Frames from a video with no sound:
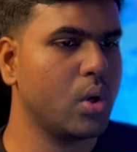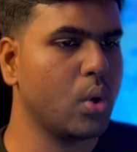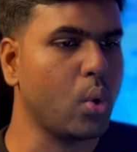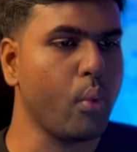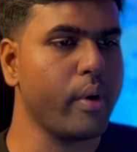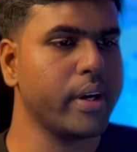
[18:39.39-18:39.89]

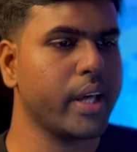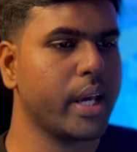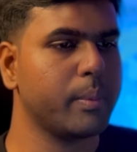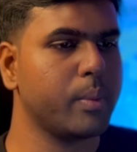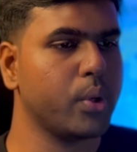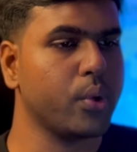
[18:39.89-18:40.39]
Over
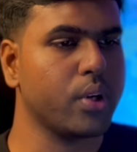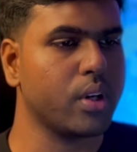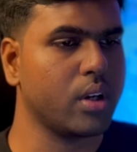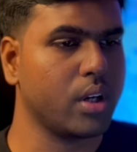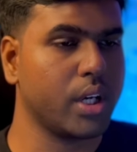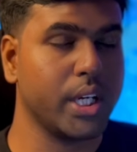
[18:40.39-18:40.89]
time, your
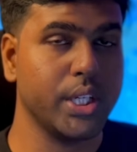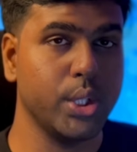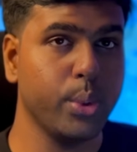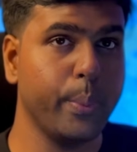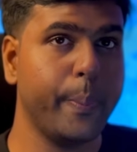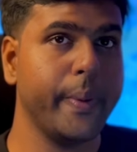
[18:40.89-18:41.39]

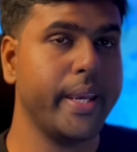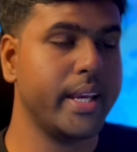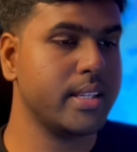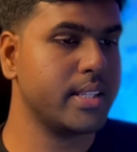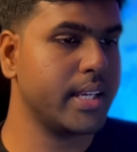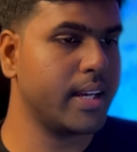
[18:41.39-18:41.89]

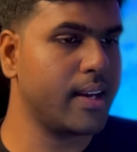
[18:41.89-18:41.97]
UPSC